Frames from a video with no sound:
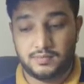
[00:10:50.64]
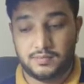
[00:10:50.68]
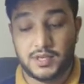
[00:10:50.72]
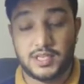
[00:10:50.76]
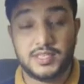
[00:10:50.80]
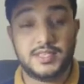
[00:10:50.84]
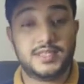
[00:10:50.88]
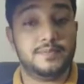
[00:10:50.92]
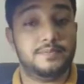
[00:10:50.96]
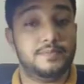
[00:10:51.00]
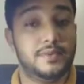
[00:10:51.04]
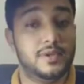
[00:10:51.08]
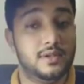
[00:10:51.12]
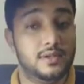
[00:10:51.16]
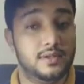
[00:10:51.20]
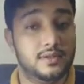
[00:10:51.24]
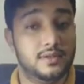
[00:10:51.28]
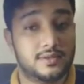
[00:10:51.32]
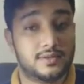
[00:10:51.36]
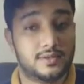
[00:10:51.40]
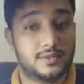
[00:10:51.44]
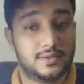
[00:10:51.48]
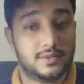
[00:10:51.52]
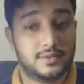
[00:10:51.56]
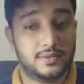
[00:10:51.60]

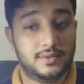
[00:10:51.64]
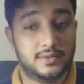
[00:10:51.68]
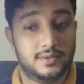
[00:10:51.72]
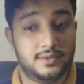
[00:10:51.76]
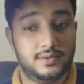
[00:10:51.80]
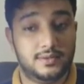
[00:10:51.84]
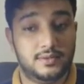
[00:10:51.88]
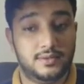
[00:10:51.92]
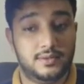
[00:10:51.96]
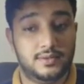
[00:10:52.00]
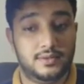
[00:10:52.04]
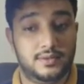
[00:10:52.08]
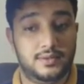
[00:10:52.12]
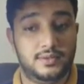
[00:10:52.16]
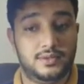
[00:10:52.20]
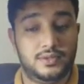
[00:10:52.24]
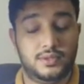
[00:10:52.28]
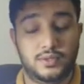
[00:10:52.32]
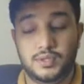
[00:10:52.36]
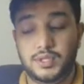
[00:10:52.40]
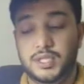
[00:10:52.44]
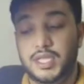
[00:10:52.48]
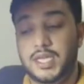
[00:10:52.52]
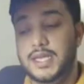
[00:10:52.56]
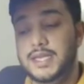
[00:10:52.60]
principals.
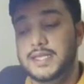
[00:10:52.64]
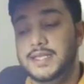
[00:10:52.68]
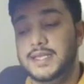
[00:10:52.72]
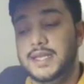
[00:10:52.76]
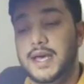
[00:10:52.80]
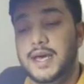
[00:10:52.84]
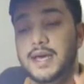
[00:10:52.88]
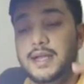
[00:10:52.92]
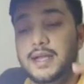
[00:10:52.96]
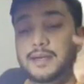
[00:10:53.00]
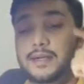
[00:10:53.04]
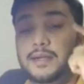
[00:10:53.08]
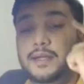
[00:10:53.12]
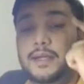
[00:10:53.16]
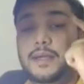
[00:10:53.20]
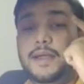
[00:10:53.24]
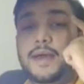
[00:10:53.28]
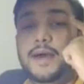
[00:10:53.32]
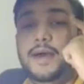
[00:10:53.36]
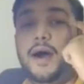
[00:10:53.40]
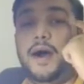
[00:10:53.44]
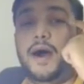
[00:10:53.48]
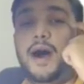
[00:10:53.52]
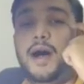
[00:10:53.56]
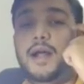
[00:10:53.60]
So these are
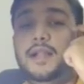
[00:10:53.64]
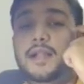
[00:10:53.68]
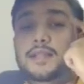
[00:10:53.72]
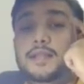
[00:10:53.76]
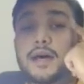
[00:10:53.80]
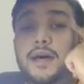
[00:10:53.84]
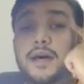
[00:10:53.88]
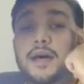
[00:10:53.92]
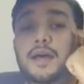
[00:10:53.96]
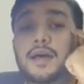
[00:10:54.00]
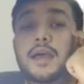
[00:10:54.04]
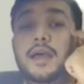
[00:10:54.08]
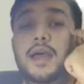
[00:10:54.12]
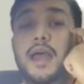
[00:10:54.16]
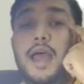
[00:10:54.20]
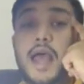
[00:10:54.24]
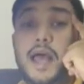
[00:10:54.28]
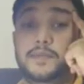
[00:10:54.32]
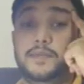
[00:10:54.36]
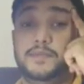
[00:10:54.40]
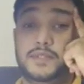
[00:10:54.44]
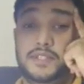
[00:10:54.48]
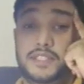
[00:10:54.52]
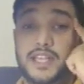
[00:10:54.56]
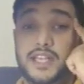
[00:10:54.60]
all the
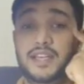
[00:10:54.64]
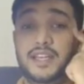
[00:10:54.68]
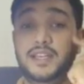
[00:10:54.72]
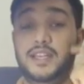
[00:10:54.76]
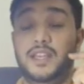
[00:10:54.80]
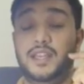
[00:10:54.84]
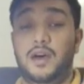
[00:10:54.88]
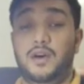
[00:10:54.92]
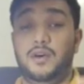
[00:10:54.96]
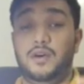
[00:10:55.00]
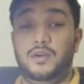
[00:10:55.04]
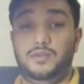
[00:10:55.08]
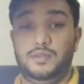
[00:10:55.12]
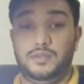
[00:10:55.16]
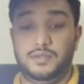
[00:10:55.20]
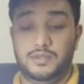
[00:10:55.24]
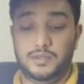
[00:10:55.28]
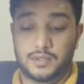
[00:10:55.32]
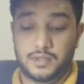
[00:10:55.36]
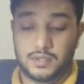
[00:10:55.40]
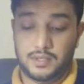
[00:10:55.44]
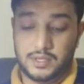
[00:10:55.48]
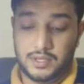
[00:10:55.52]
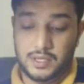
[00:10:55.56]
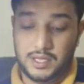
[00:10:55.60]
abstract nouns.
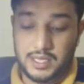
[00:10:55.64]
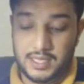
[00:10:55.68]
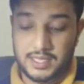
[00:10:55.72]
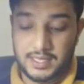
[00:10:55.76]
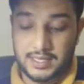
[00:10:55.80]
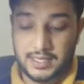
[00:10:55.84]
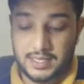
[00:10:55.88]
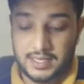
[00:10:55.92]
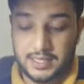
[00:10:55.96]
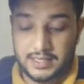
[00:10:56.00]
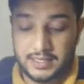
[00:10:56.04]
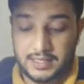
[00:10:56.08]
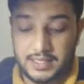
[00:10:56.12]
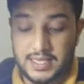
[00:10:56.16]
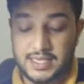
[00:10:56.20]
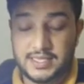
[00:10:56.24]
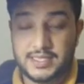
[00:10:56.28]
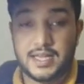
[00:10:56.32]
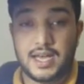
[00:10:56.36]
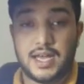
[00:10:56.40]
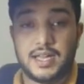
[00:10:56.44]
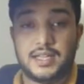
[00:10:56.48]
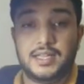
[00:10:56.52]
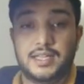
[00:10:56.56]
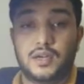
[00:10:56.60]

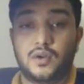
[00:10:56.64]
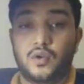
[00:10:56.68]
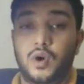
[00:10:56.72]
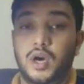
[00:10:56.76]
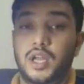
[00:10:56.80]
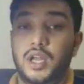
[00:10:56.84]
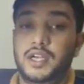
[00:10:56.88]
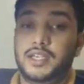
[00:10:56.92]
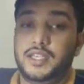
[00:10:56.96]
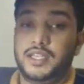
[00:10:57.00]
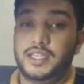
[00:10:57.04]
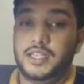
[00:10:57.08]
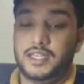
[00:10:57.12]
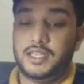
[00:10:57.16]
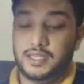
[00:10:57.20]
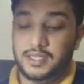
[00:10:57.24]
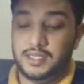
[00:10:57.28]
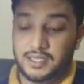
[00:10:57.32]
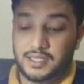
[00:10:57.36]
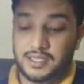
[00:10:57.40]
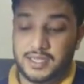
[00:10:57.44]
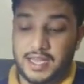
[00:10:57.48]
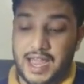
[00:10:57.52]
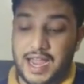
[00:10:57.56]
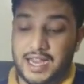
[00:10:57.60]
These are the quality,
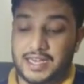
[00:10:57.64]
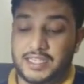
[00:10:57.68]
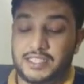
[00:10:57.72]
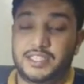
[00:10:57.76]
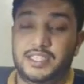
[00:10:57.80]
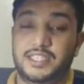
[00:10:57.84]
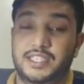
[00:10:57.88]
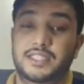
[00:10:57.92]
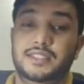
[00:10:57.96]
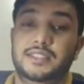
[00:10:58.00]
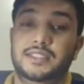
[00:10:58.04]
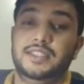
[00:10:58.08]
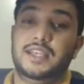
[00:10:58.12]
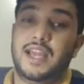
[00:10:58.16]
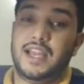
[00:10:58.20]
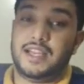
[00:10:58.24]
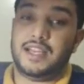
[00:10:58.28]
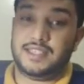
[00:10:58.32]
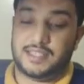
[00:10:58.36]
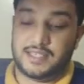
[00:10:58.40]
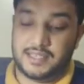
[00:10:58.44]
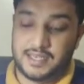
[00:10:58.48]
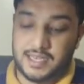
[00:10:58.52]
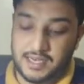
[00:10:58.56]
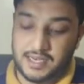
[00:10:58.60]
action,
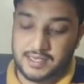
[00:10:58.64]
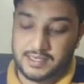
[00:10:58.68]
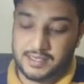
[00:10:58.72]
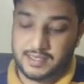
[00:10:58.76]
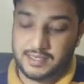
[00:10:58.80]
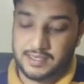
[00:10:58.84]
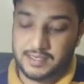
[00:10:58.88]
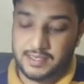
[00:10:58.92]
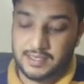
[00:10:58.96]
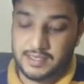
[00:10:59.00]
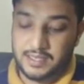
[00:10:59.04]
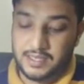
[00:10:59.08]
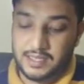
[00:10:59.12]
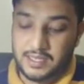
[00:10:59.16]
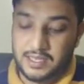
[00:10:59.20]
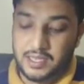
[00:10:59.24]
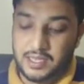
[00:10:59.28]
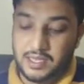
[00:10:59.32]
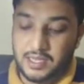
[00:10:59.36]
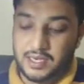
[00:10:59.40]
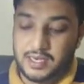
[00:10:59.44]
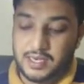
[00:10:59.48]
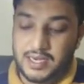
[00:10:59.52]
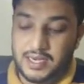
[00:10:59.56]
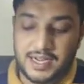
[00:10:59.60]
and states.
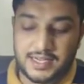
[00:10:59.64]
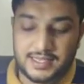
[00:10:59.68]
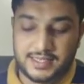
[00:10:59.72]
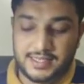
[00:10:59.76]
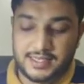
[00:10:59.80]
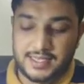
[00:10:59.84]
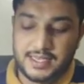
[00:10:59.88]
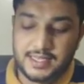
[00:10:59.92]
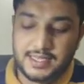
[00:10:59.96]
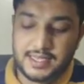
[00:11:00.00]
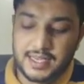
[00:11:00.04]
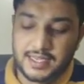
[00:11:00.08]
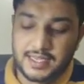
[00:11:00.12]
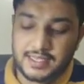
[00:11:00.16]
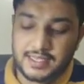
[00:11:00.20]
Let's see the